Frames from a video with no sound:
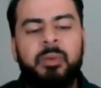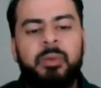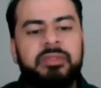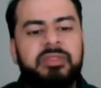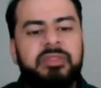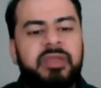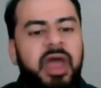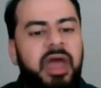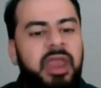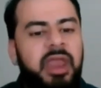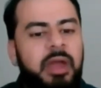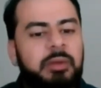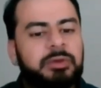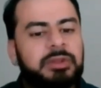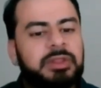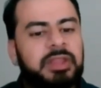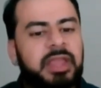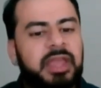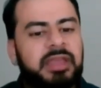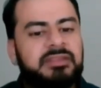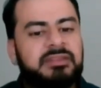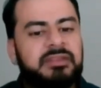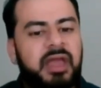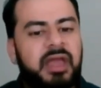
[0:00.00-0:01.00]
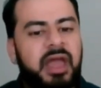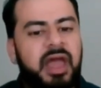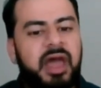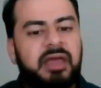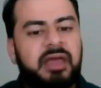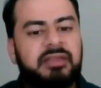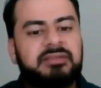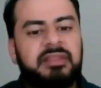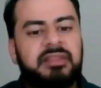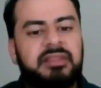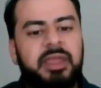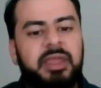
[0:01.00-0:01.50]
with that, I would like to
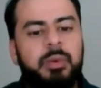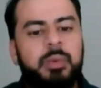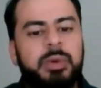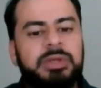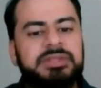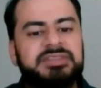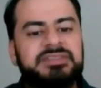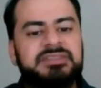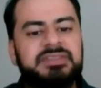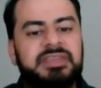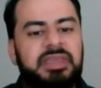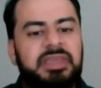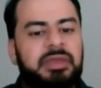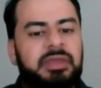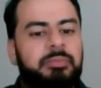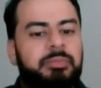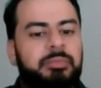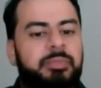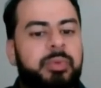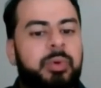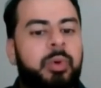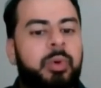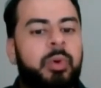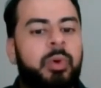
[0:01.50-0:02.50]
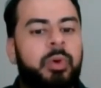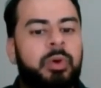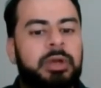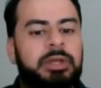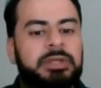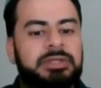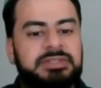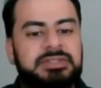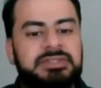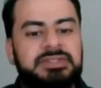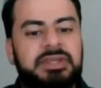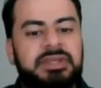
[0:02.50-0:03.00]
ask, like, what's the
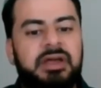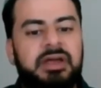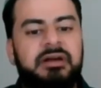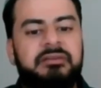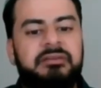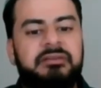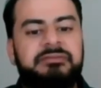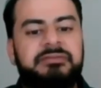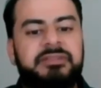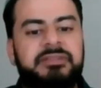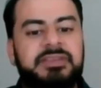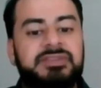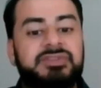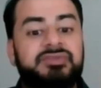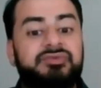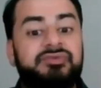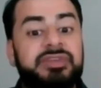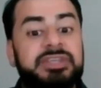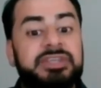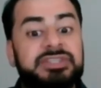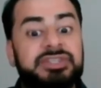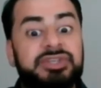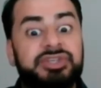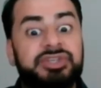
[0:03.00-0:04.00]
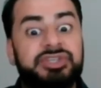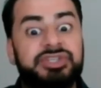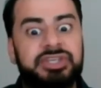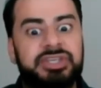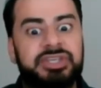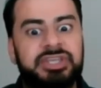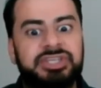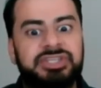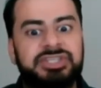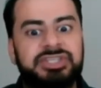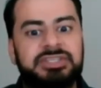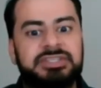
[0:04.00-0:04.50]
importance of this research
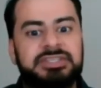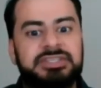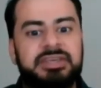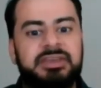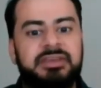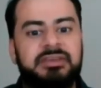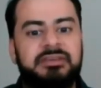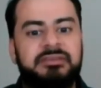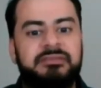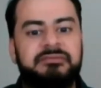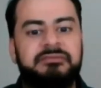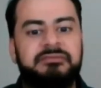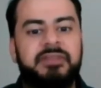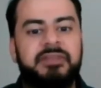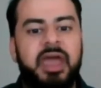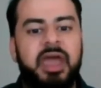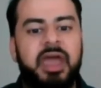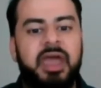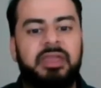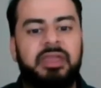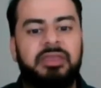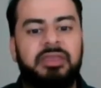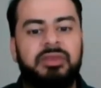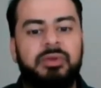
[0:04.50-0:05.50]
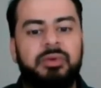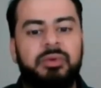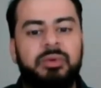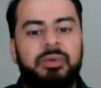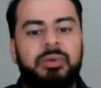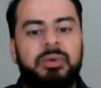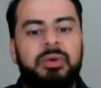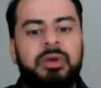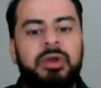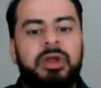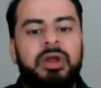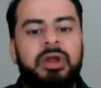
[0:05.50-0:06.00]
initiative that
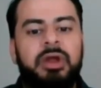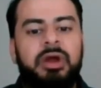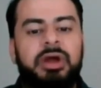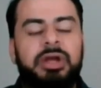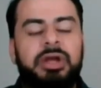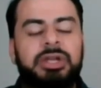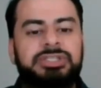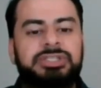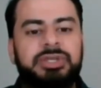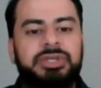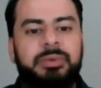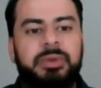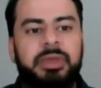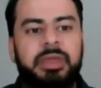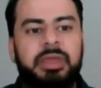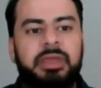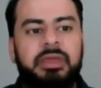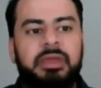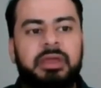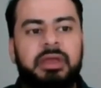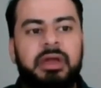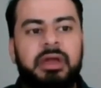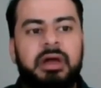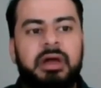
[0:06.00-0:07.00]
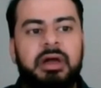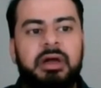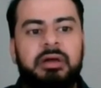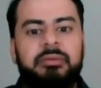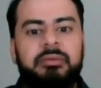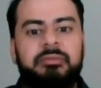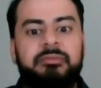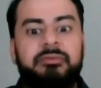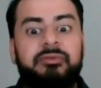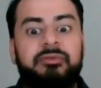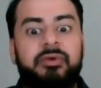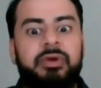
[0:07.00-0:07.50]
you are doing
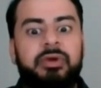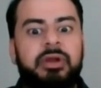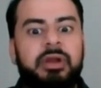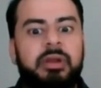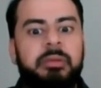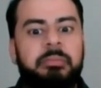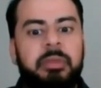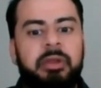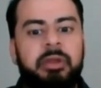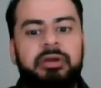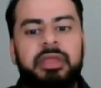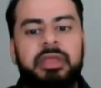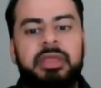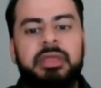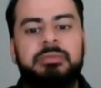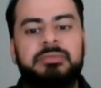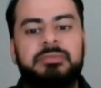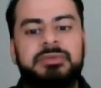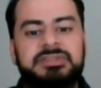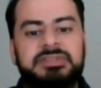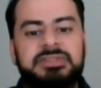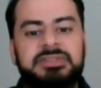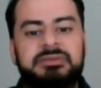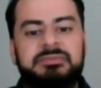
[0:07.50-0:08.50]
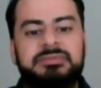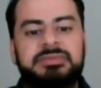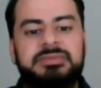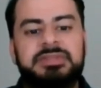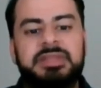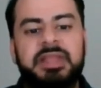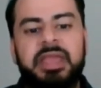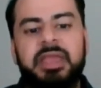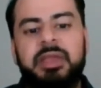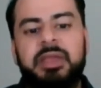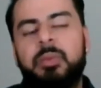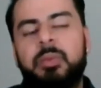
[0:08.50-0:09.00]
um, for American Muslims?
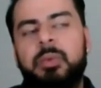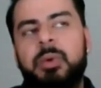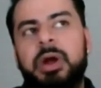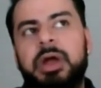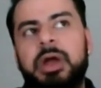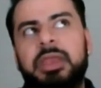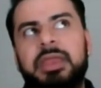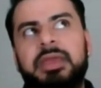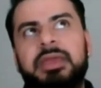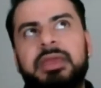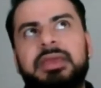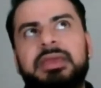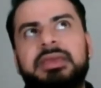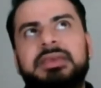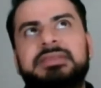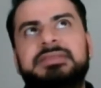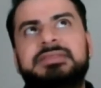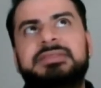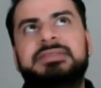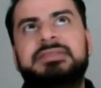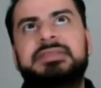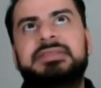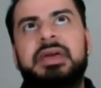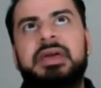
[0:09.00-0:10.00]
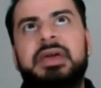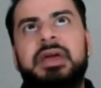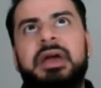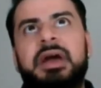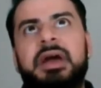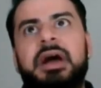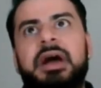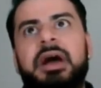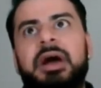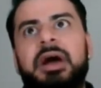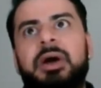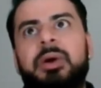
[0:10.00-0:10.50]
Like, what is,
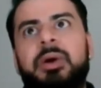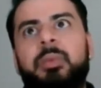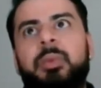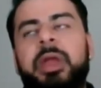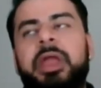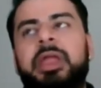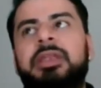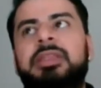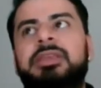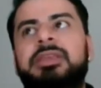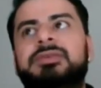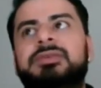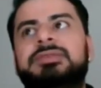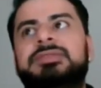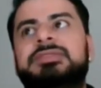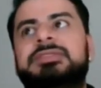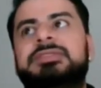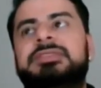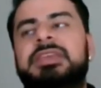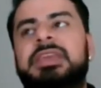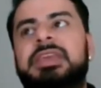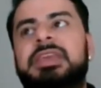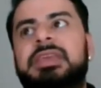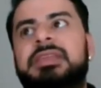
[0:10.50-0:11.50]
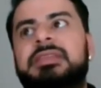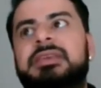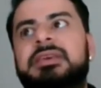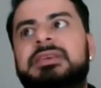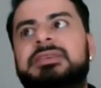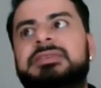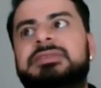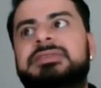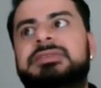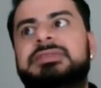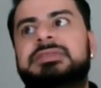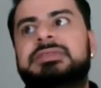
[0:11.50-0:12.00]
uh, where do you see
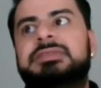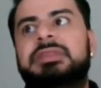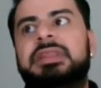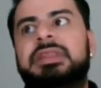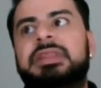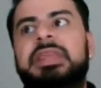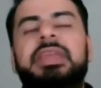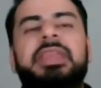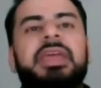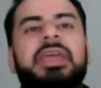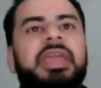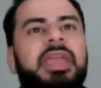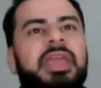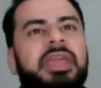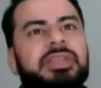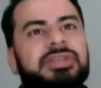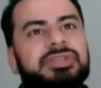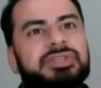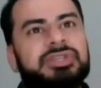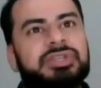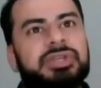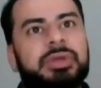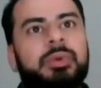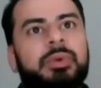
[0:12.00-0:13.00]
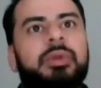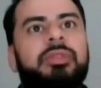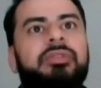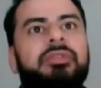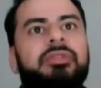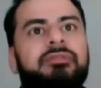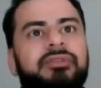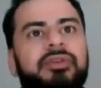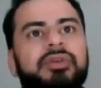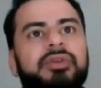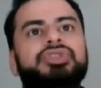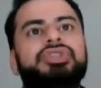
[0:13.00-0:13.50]
this leading into in
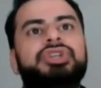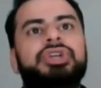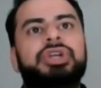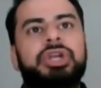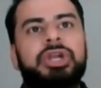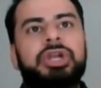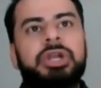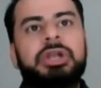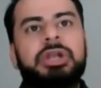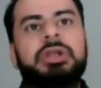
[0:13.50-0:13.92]
the future?